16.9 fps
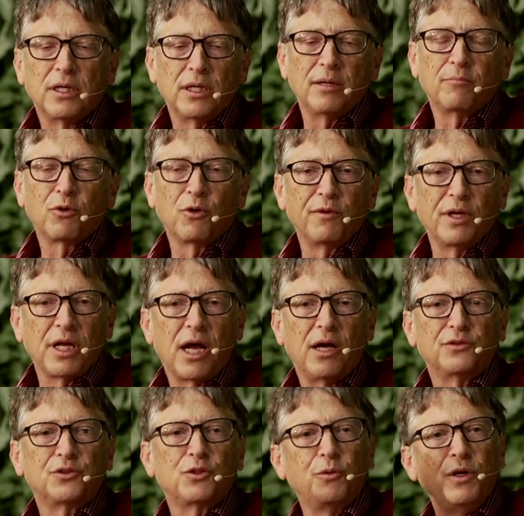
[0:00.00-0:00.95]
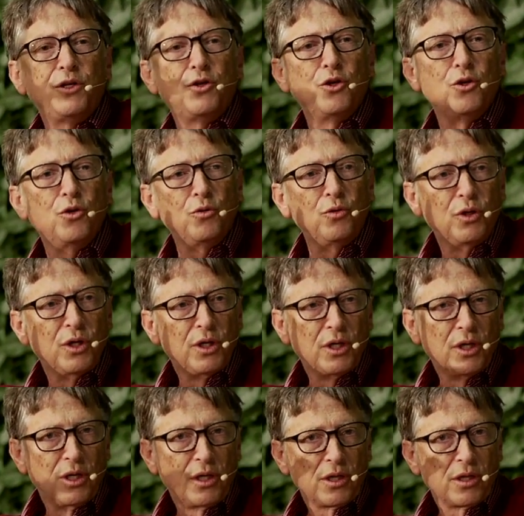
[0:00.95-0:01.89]
improving health. So we do
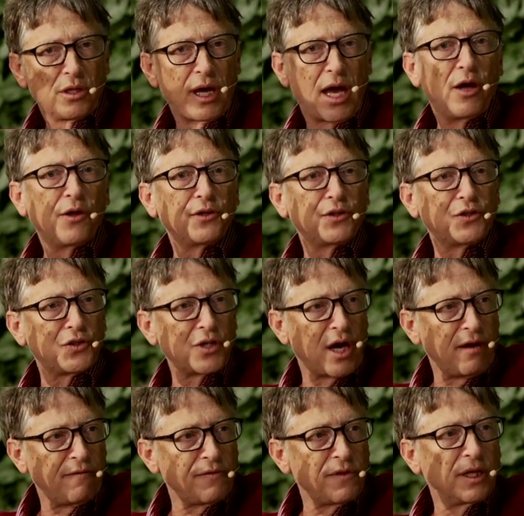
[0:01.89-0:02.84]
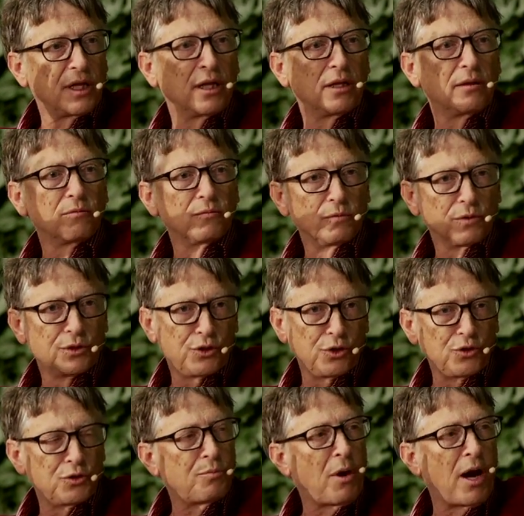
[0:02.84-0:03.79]
the health stuff that'll
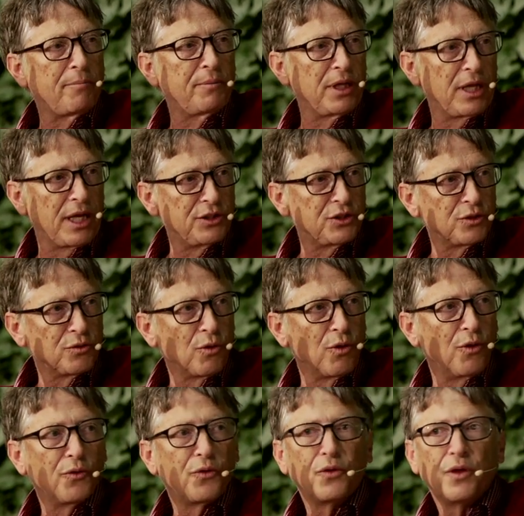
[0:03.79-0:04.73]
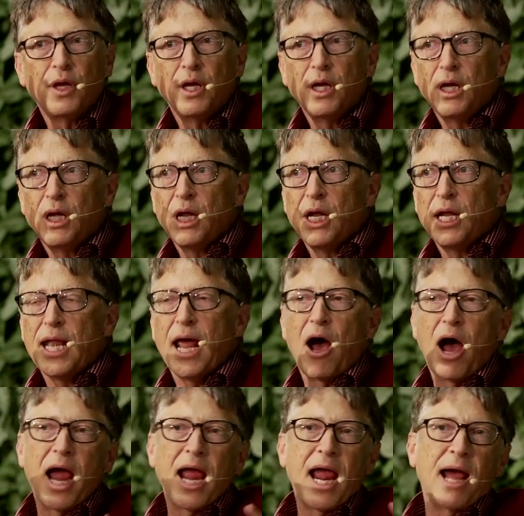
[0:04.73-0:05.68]
reduce population growth. Now,
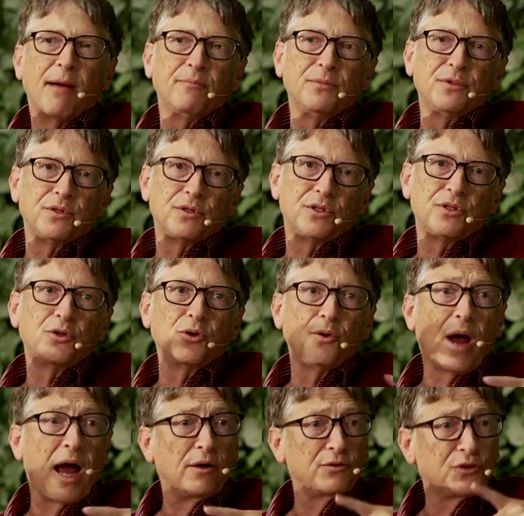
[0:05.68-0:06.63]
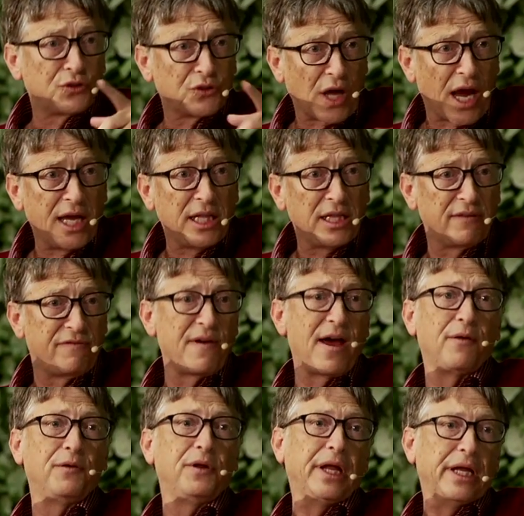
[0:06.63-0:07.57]
I happen to, outside the
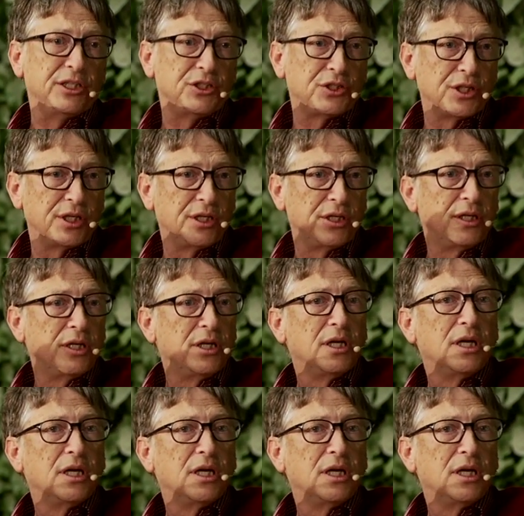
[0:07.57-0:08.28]
foundation,